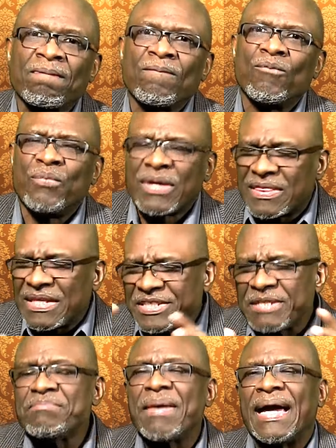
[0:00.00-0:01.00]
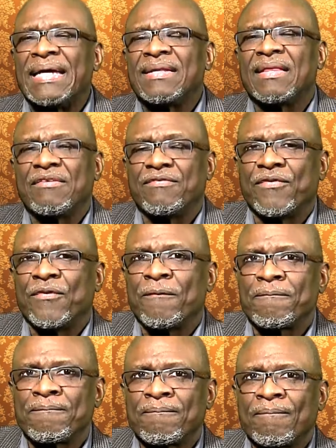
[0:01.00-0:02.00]
With this in mind, therefore,
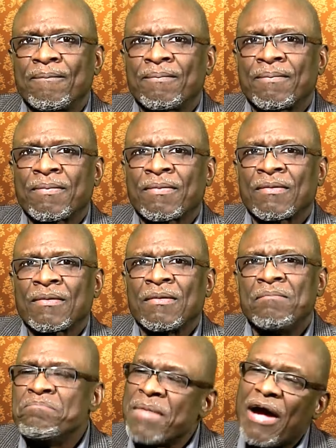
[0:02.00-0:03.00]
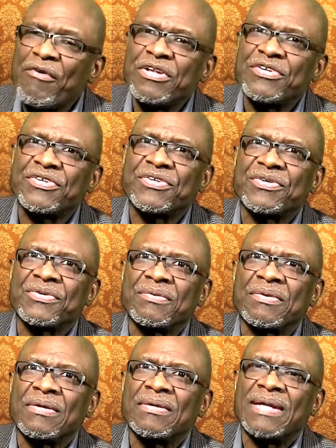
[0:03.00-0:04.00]
marriage,
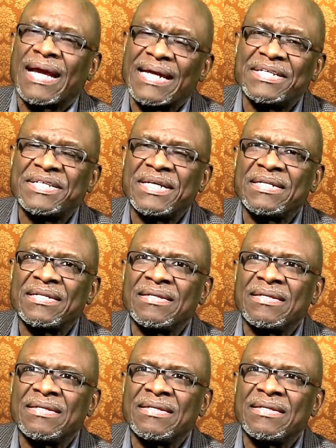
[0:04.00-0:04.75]
like I said,